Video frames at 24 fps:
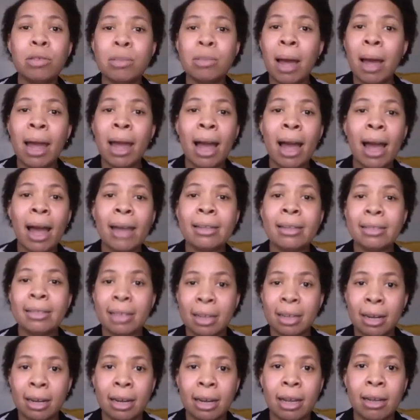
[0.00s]
my
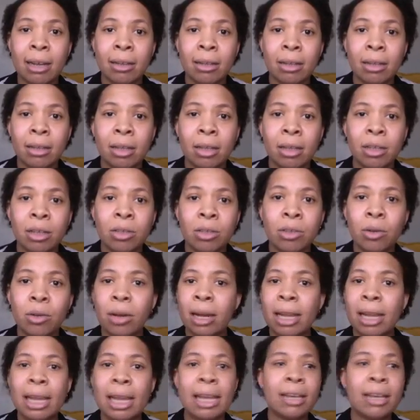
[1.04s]
identity so that
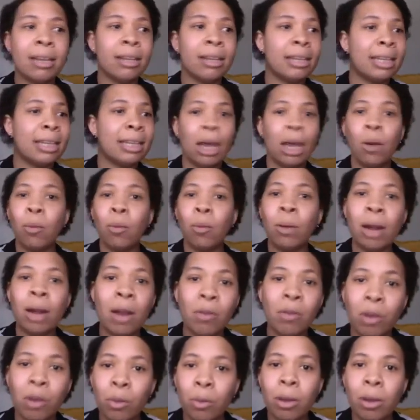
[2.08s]
he could get
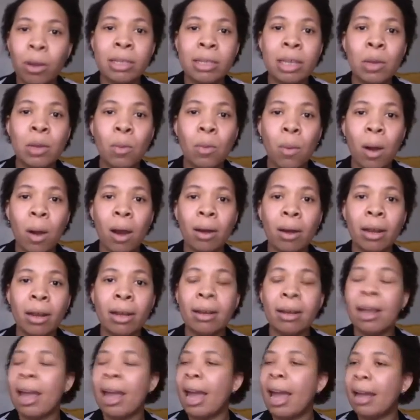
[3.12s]
whatever it was he
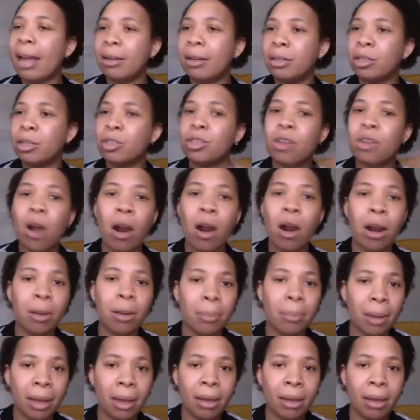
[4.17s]
wanted and discard me.